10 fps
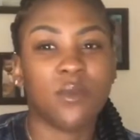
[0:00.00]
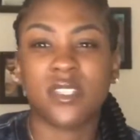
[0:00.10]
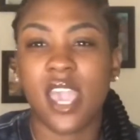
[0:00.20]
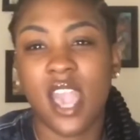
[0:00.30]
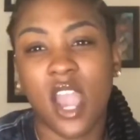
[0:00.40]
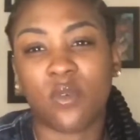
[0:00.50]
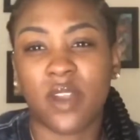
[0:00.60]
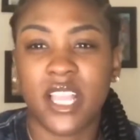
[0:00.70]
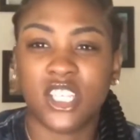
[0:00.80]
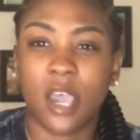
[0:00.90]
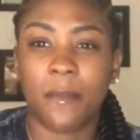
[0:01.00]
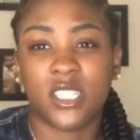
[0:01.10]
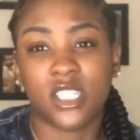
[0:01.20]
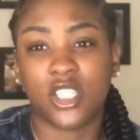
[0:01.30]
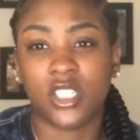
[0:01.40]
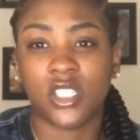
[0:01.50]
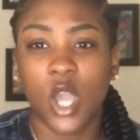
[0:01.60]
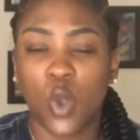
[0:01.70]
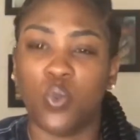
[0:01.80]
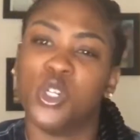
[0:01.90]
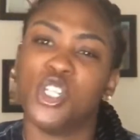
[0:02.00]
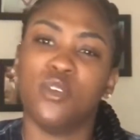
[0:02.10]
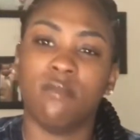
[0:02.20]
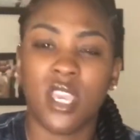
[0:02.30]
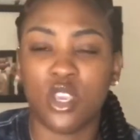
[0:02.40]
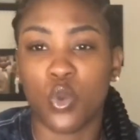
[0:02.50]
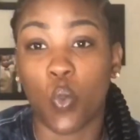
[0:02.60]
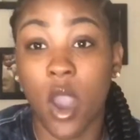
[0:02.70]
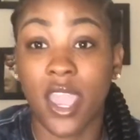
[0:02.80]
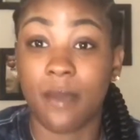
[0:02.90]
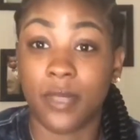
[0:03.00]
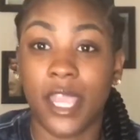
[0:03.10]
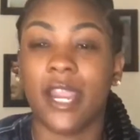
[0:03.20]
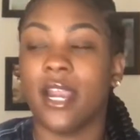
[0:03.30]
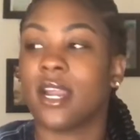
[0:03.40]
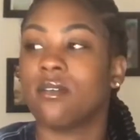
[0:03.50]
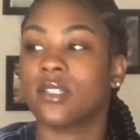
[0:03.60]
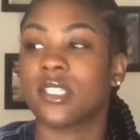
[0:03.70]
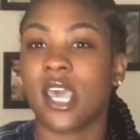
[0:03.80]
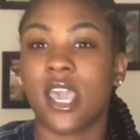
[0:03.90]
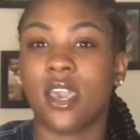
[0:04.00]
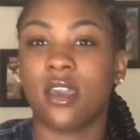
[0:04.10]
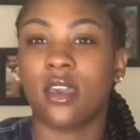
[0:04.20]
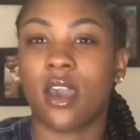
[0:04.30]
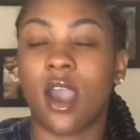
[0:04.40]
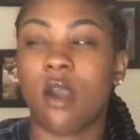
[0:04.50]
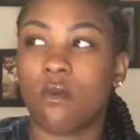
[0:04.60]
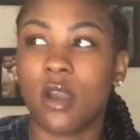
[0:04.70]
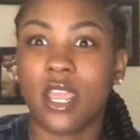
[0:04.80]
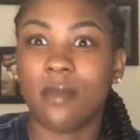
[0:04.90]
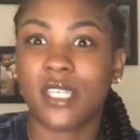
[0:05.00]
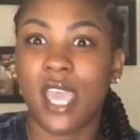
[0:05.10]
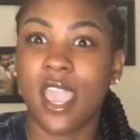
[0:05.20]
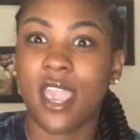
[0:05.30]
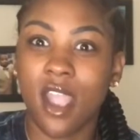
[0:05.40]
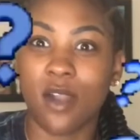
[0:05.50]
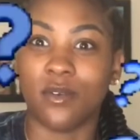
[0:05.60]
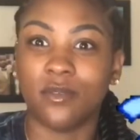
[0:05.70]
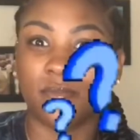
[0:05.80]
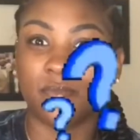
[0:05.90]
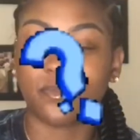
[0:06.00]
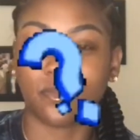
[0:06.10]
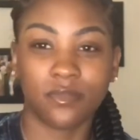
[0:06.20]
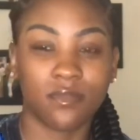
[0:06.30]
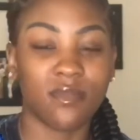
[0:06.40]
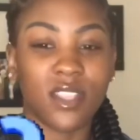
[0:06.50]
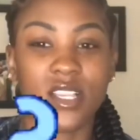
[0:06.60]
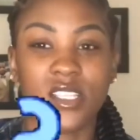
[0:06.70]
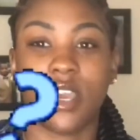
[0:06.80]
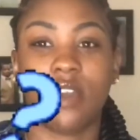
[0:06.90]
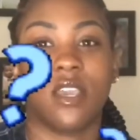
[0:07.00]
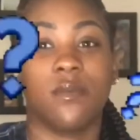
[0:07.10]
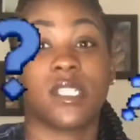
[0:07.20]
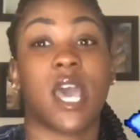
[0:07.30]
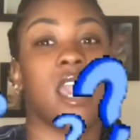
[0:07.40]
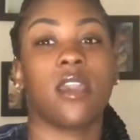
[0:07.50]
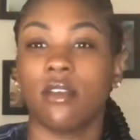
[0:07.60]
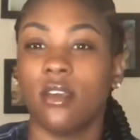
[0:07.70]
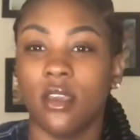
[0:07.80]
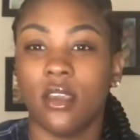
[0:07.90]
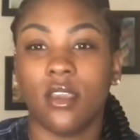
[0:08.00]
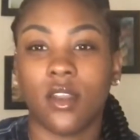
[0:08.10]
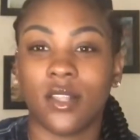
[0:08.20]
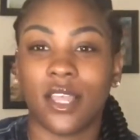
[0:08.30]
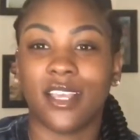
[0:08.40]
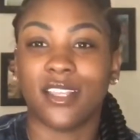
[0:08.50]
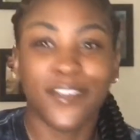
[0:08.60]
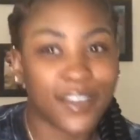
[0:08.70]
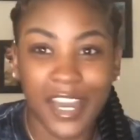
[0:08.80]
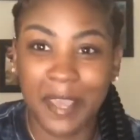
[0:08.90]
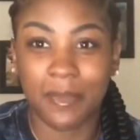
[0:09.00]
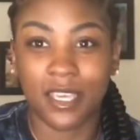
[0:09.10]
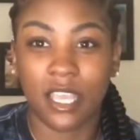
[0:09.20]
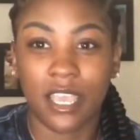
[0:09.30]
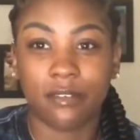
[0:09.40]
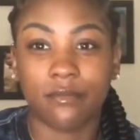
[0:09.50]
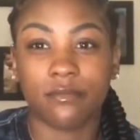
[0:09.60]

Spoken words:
And he was like, I read y'all messages. What do you mean you want him there? And I was like, I want him to hang out. So he was like, you know, like looking at me like,